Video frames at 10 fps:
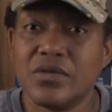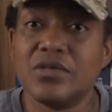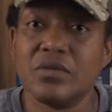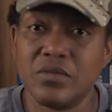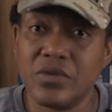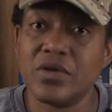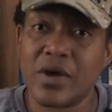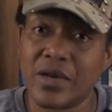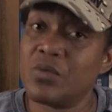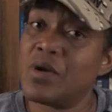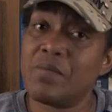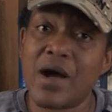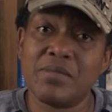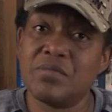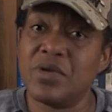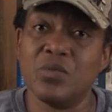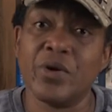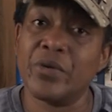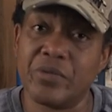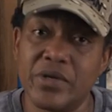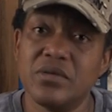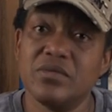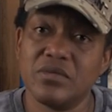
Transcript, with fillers: to, you know, I didn't want Mom to be worried.